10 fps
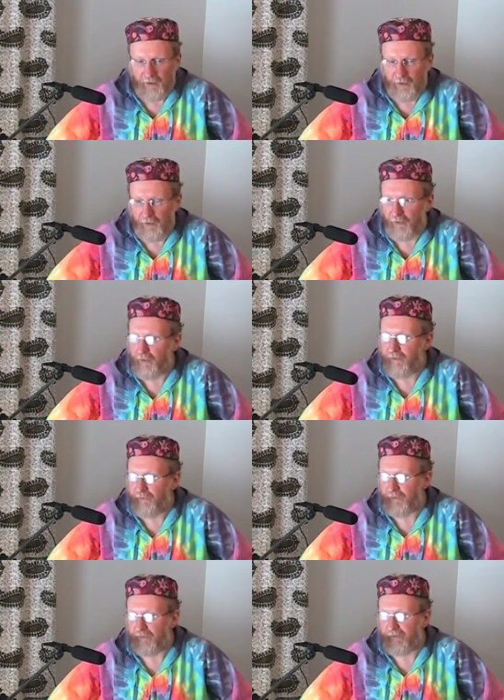the whole Earth
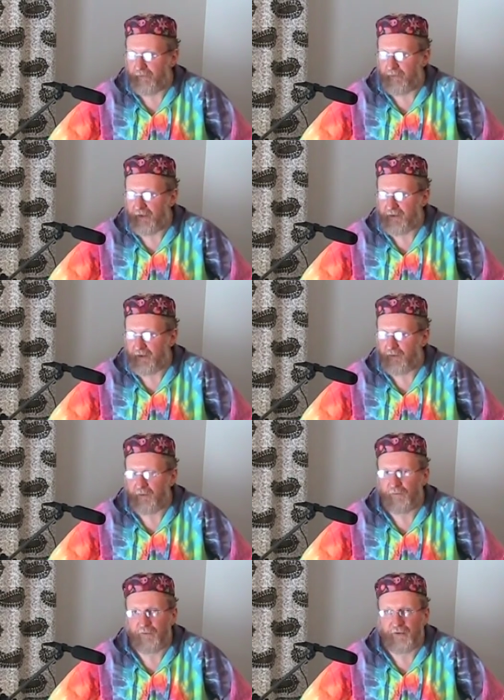will, will ascend to
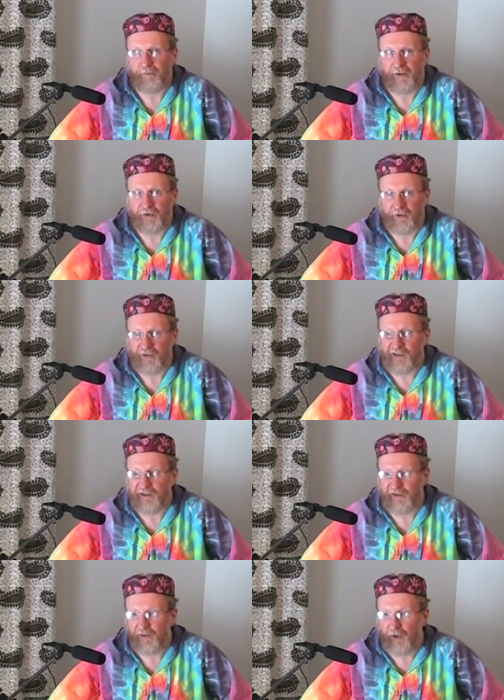the four dimensions.
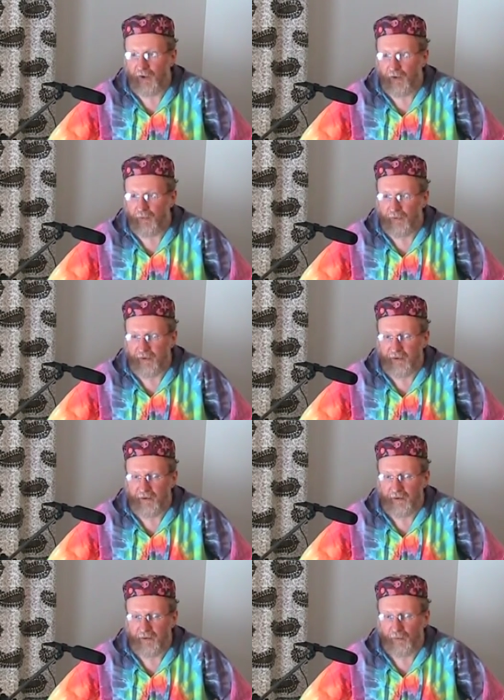Slowly,
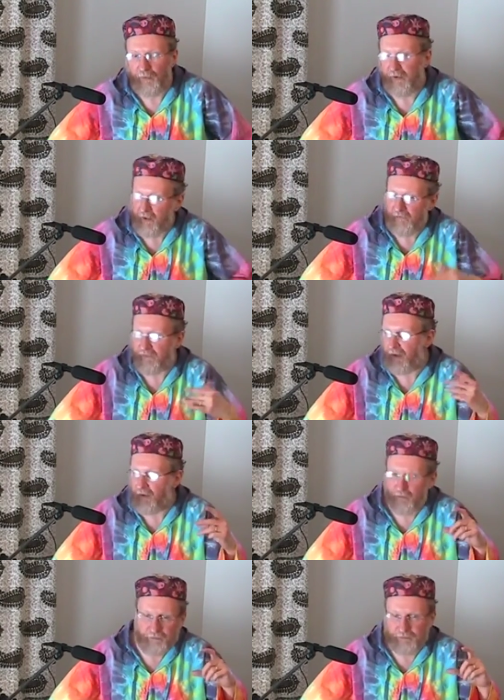we have
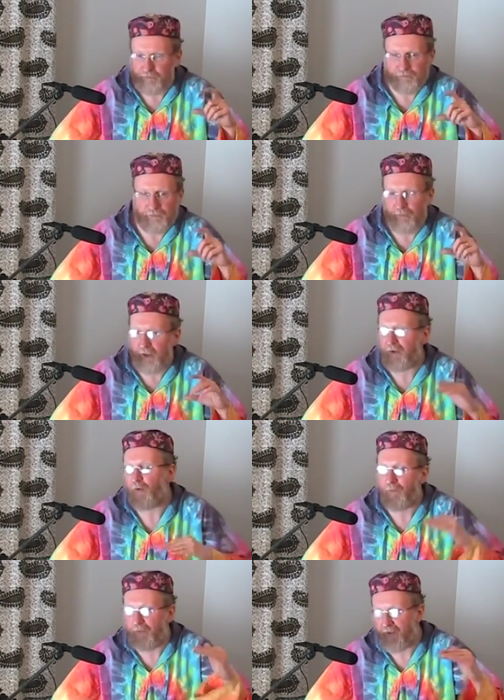now we are
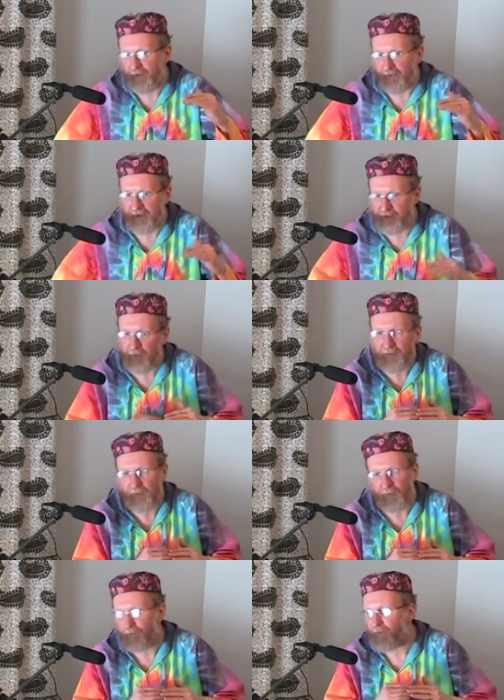now partway. It's not
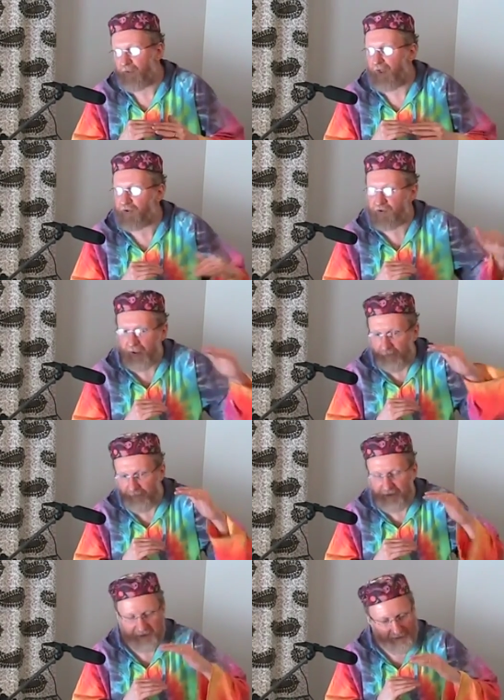a
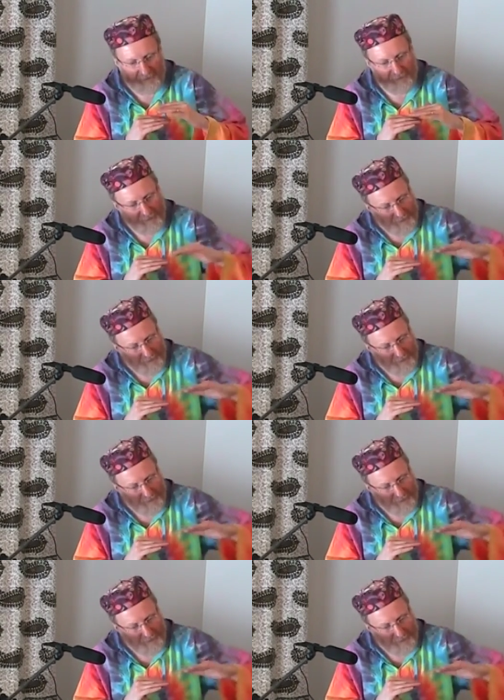jump, it's kind of